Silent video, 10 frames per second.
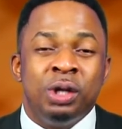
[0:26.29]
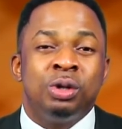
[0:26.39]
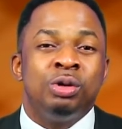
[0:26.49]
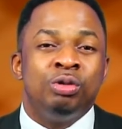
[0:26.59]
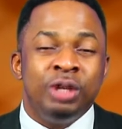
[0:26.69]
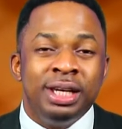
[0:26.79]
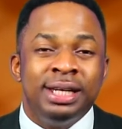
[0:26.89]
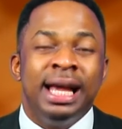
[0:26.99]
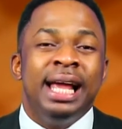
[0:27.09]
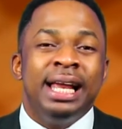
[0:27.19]
You could
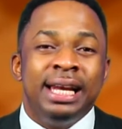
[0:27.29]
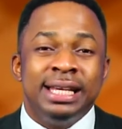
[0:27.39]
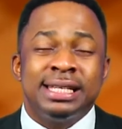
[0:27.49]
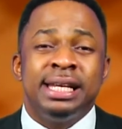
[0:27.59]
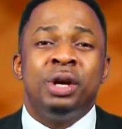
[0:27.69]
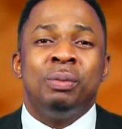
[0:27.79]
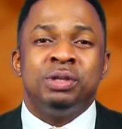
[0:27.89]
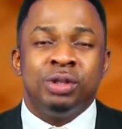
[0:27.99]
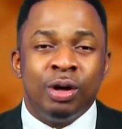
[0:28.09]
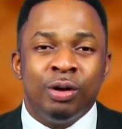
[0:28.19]
read, listen, and
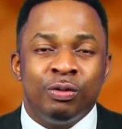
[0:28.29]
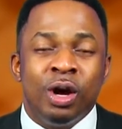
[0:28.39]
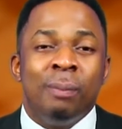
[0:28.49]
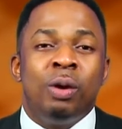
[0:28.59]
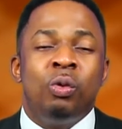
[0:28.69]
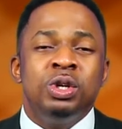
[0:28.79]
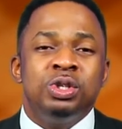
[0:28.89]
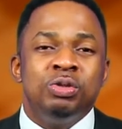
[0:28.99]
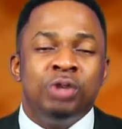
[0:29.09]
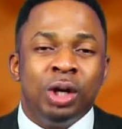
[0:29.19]
observe but once
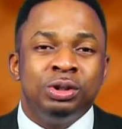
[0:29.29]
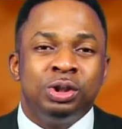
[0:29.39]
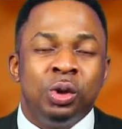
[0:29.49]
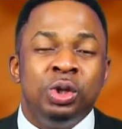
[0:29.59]
you've done so,